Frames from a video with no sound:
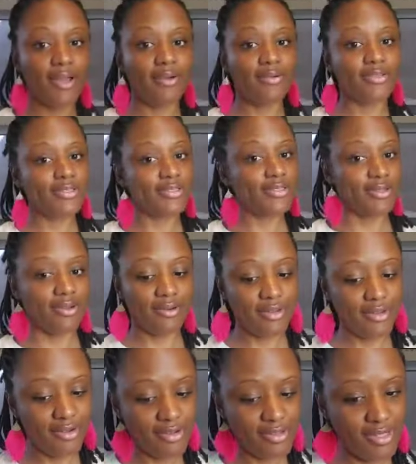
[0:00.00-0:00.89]
y'all it's
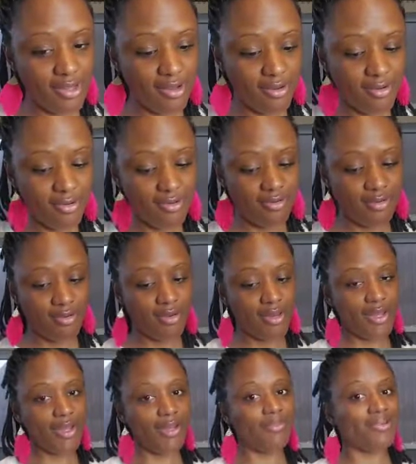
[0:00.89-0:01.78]
30 years old.
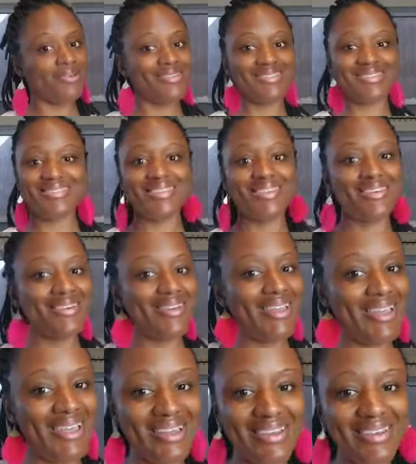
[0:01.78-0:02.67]
Okay, but it's still
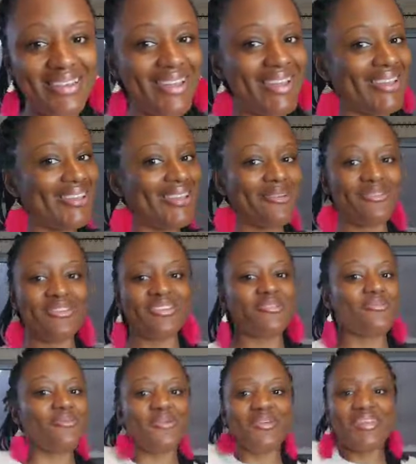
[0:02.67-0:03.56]
hitting Like if
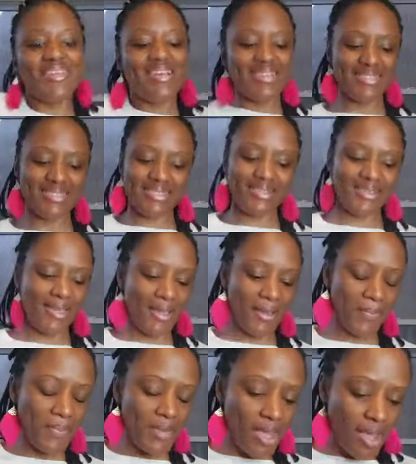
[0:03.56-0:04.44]
you wrote it
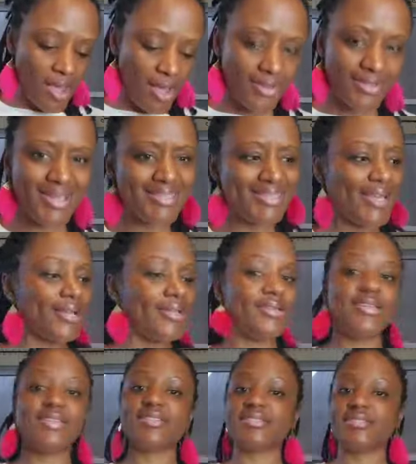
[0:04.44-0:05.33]
yesterday, that's
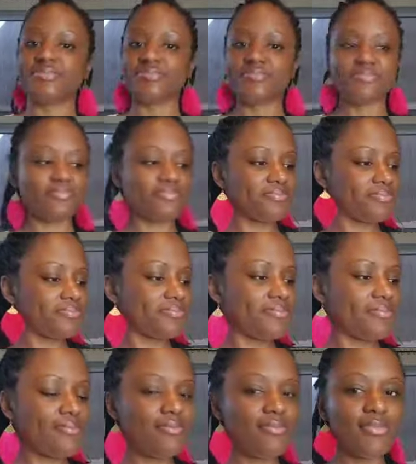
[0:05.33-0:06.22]
not. Listen,
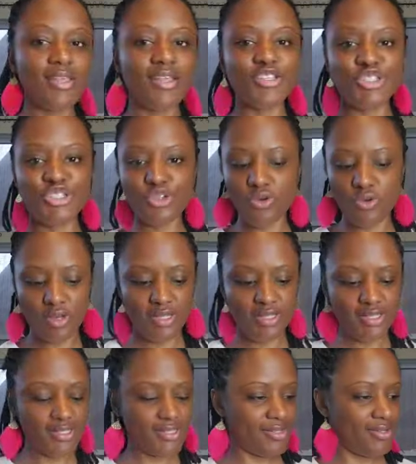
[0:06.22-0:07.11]

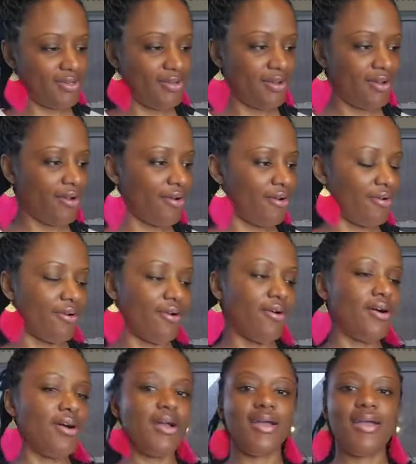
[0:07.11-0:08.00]
Joyce, girl,